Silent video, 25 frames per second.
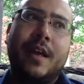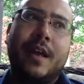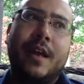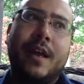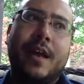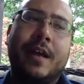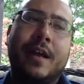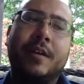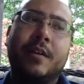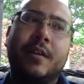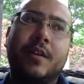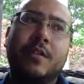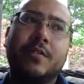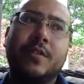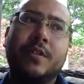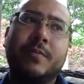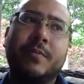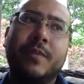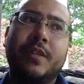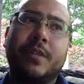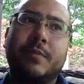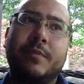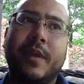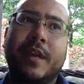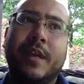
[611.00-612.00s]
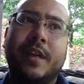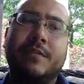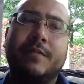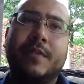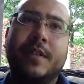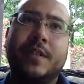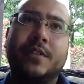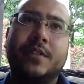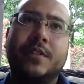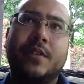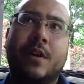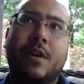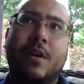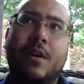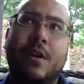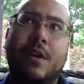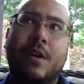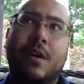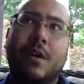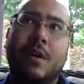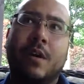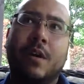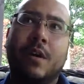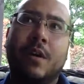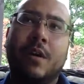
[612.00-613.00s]
I don't know, to me, the benefits
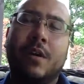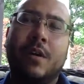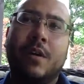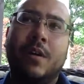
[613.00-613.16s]
are